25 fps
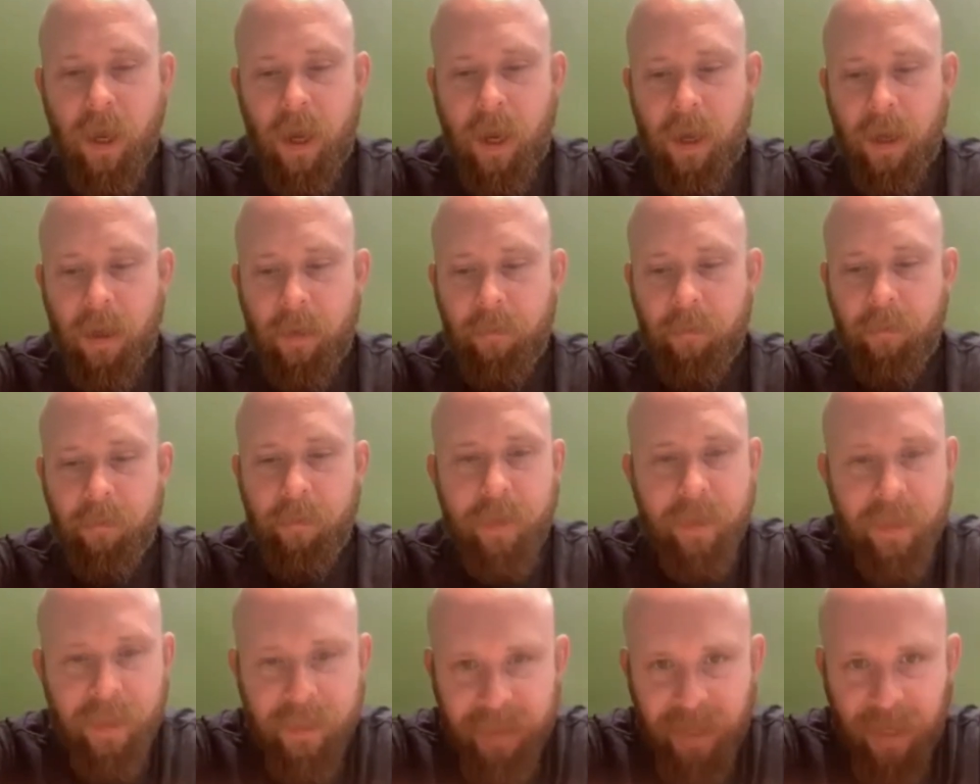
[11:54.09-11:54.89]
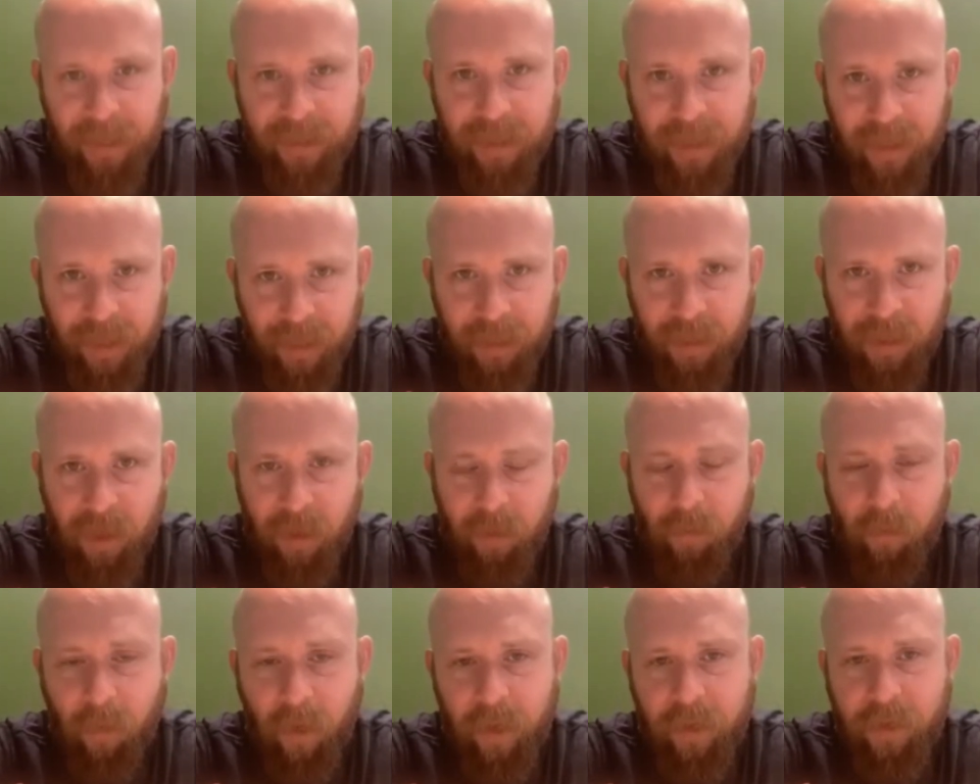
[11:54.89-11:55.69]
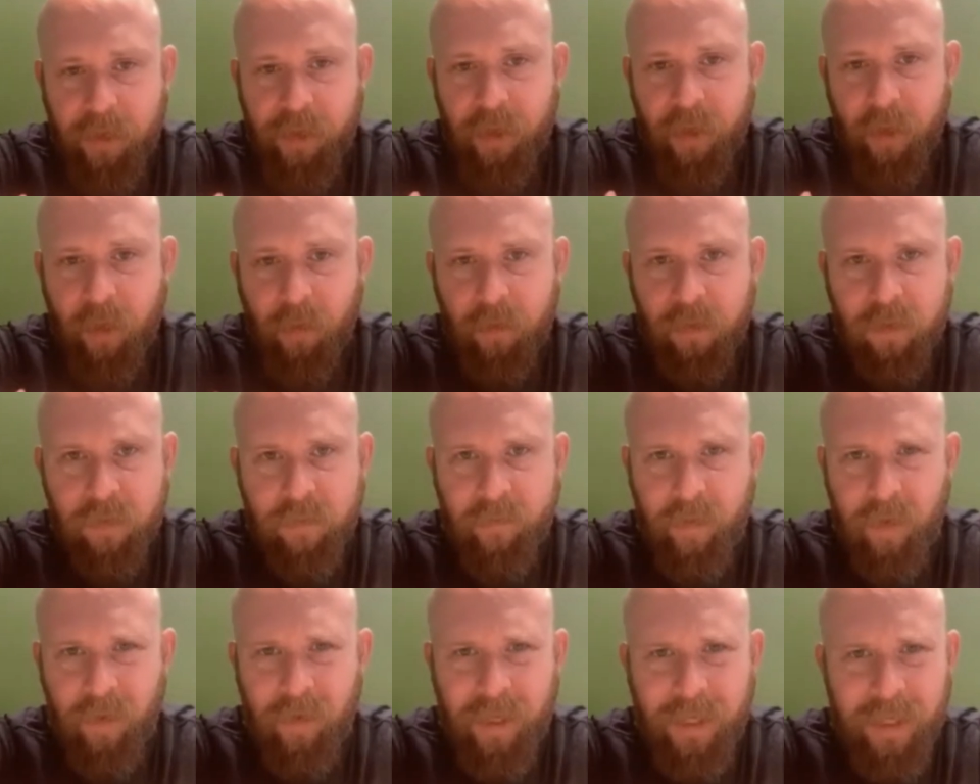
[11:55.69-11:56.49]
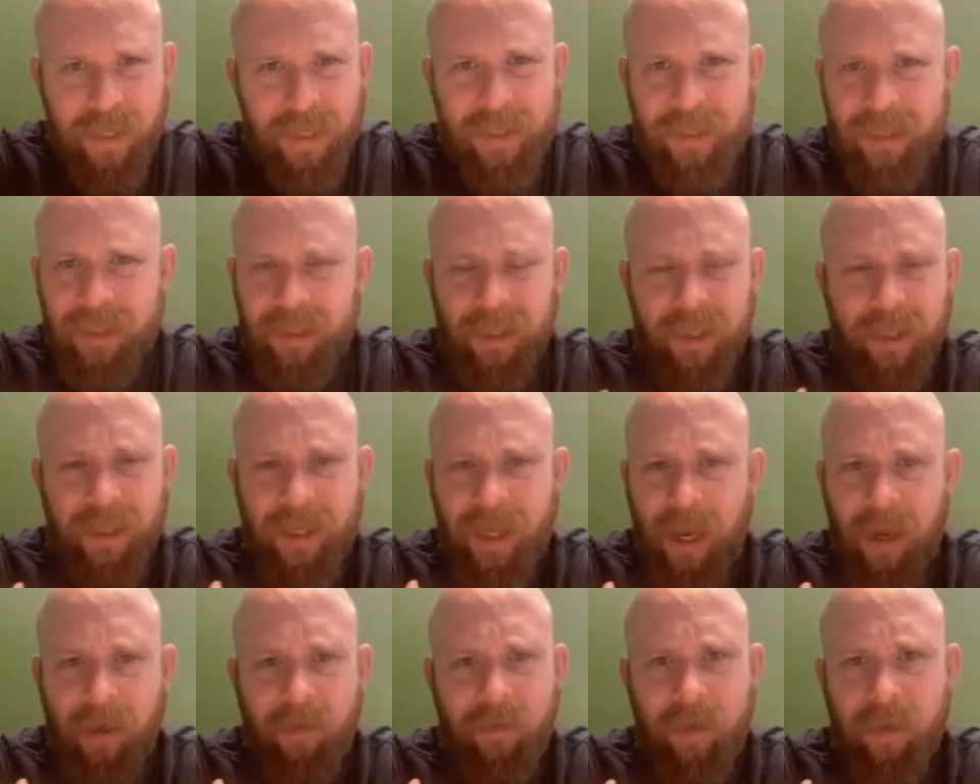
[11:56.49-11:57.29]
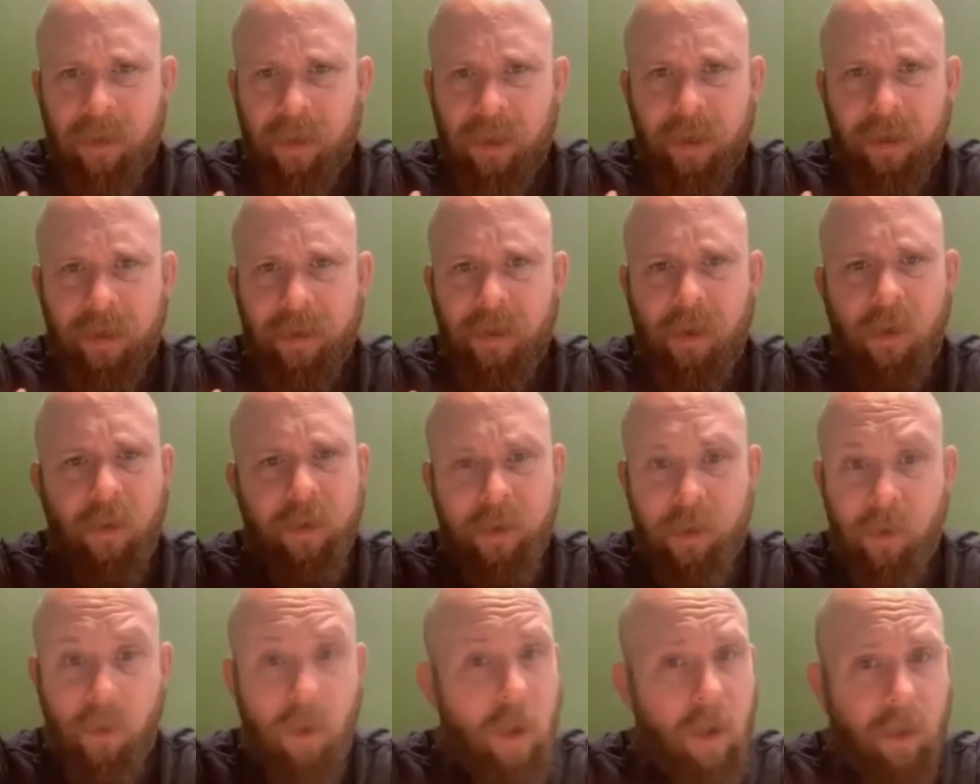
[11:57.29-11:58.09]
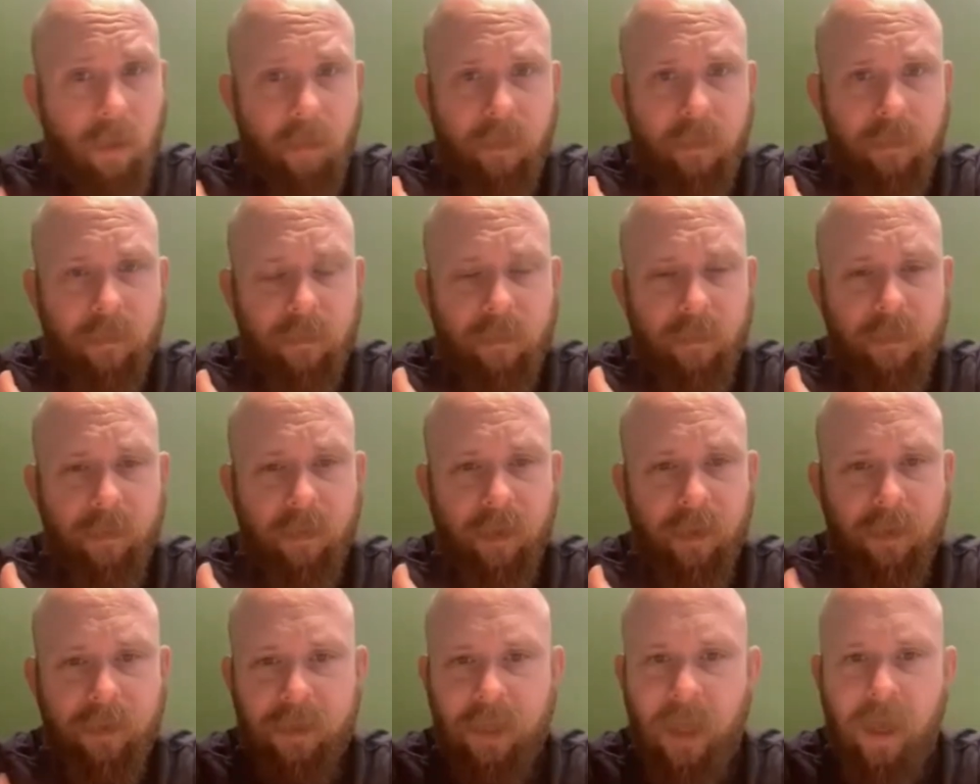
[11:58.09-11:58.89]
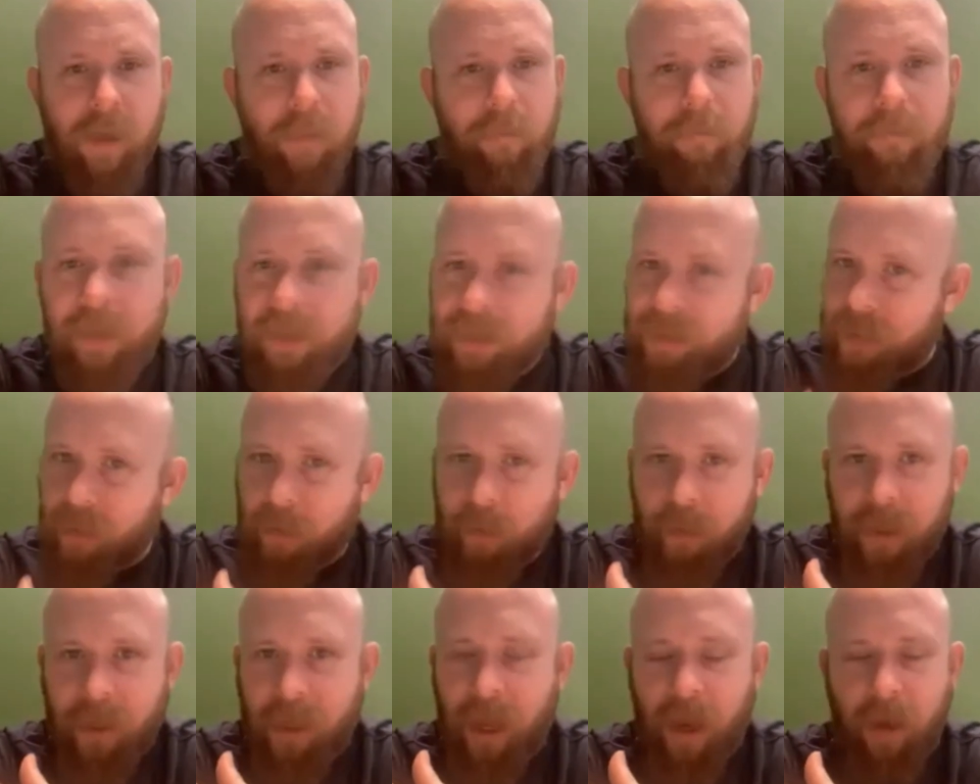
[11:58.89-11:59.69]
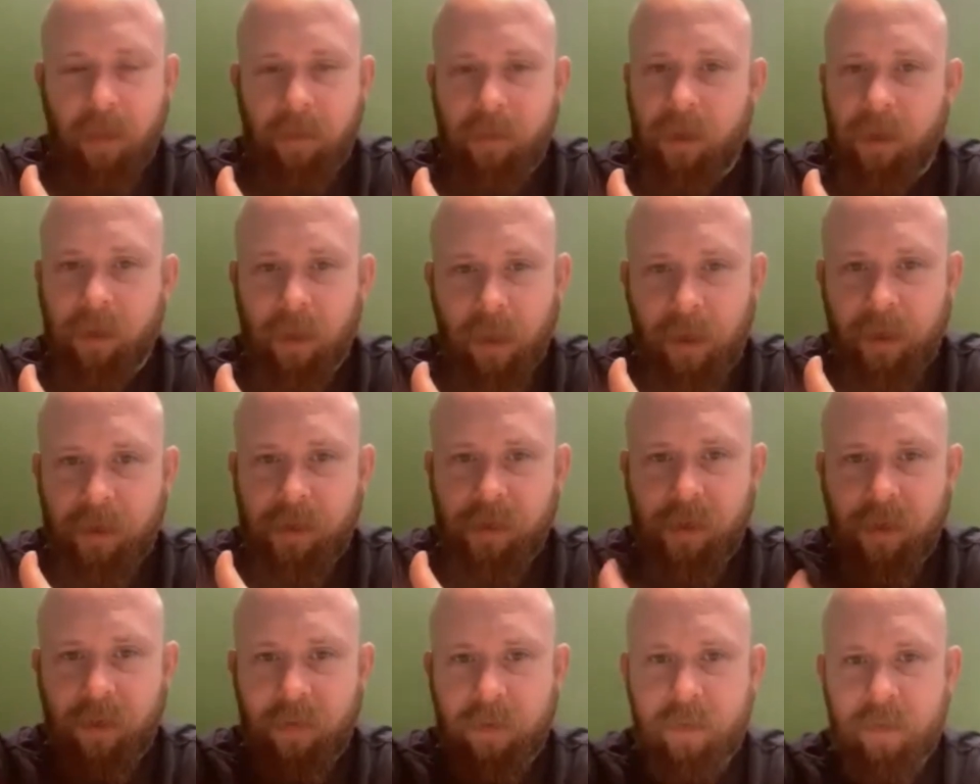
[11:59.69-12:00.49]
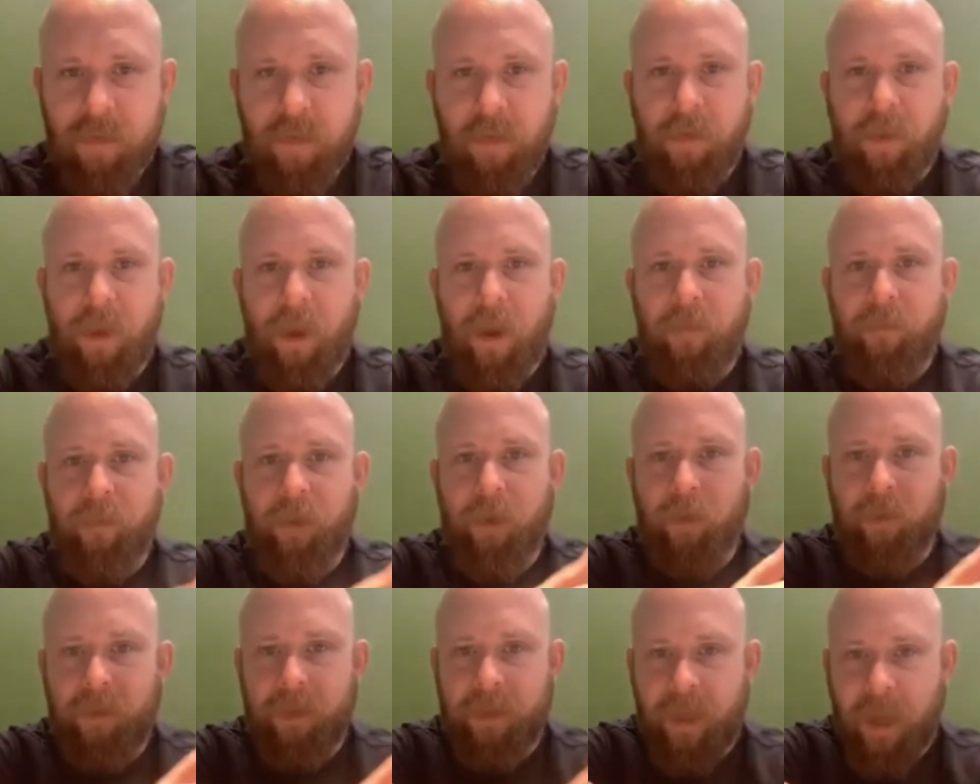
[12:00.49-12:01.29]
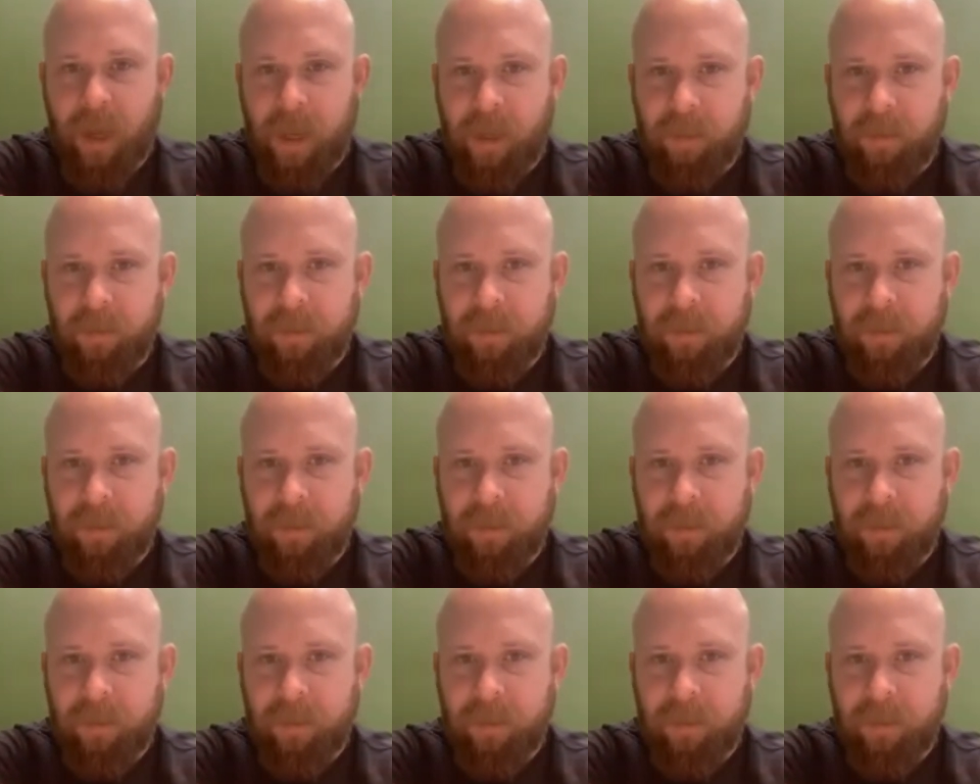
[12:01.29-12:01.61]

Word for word: But the debt to income ratio is very easily calculated on your own. It's not a mystery calculation. So you have your debt